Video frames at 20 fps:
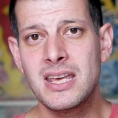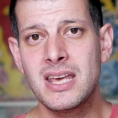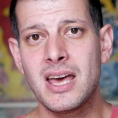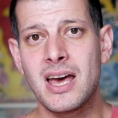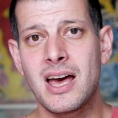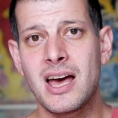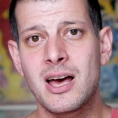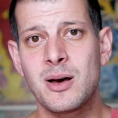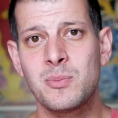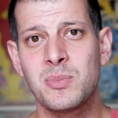
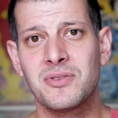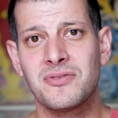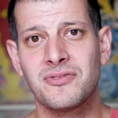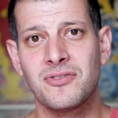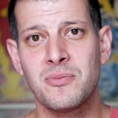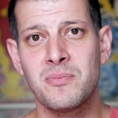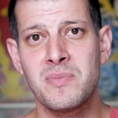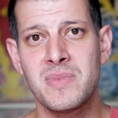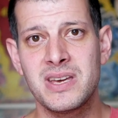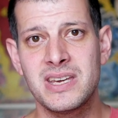Uh, but
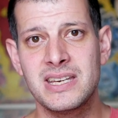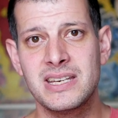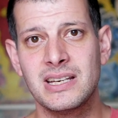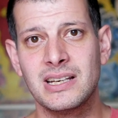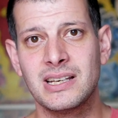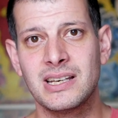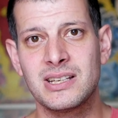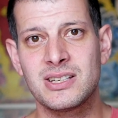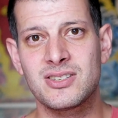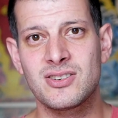for me,
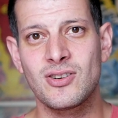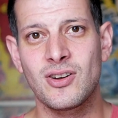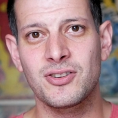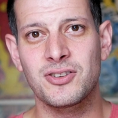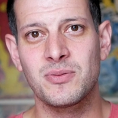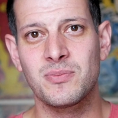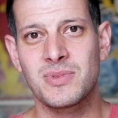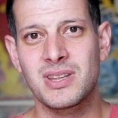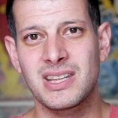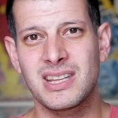it's not
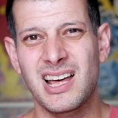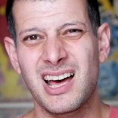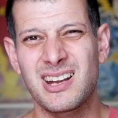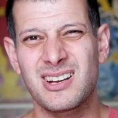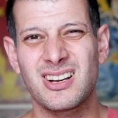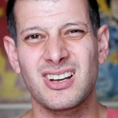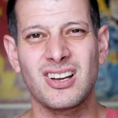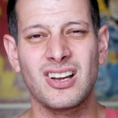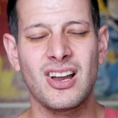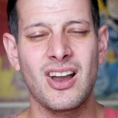something that
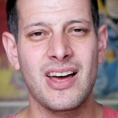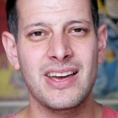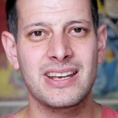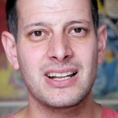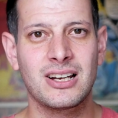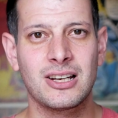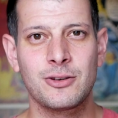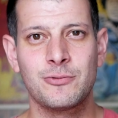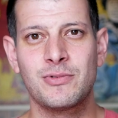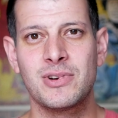I'd
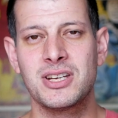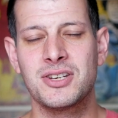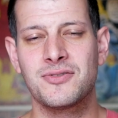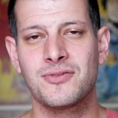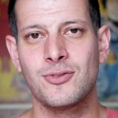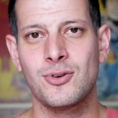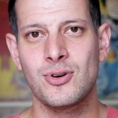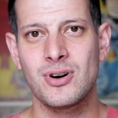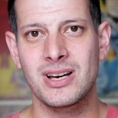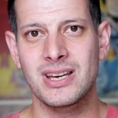likely reach
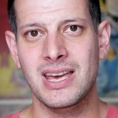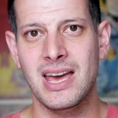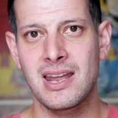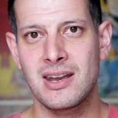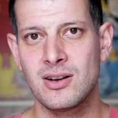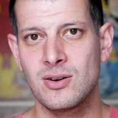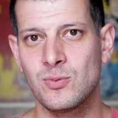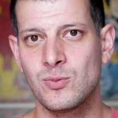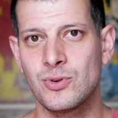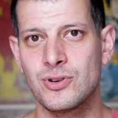for
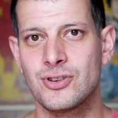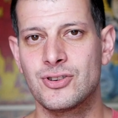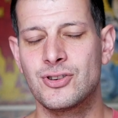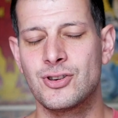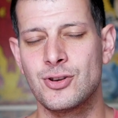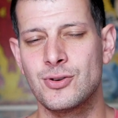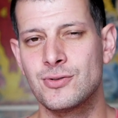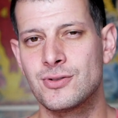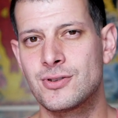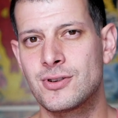again once
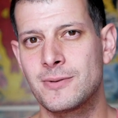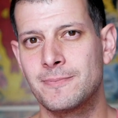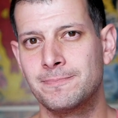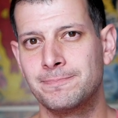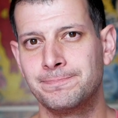used.